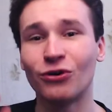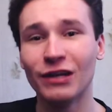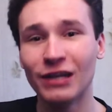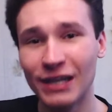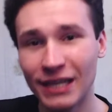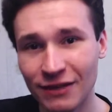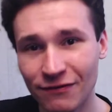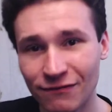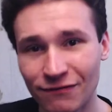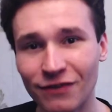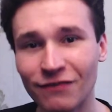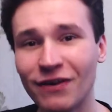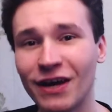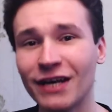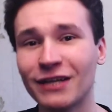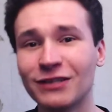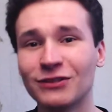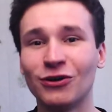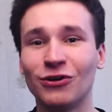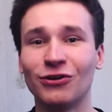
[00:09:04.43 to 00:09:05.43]
leaf
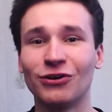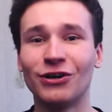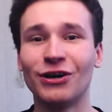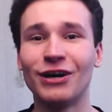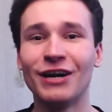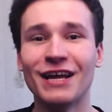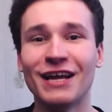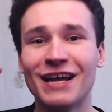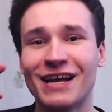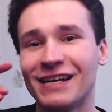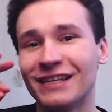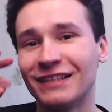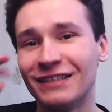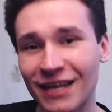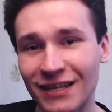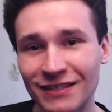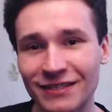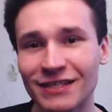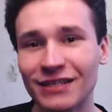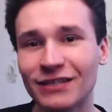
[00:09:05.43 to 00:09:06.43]
vector,
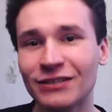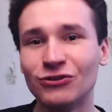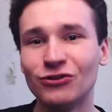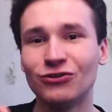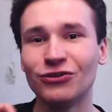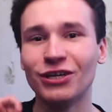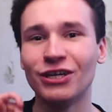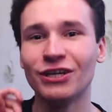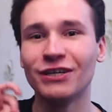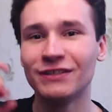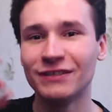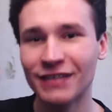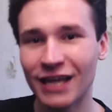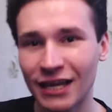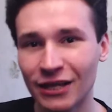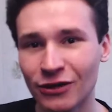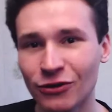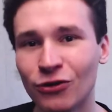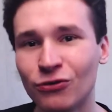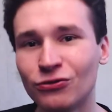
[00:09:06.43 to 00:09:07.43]
dancing tree,
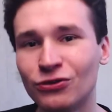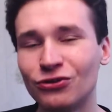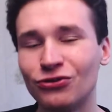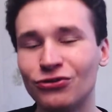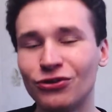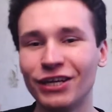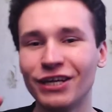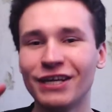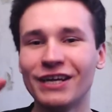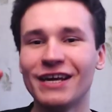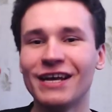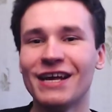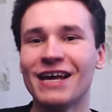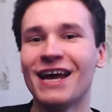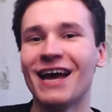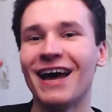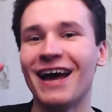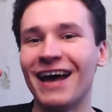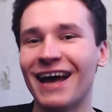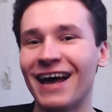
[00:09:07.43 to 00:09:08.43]
tango tree,
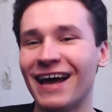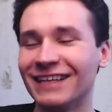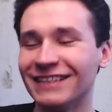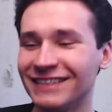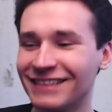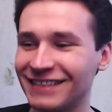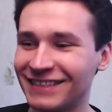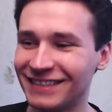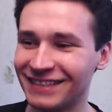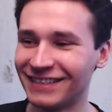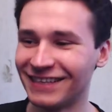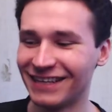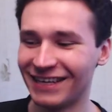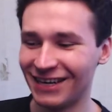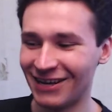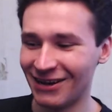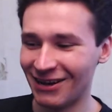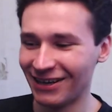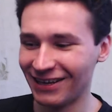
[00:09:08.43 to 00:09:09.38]
and uh,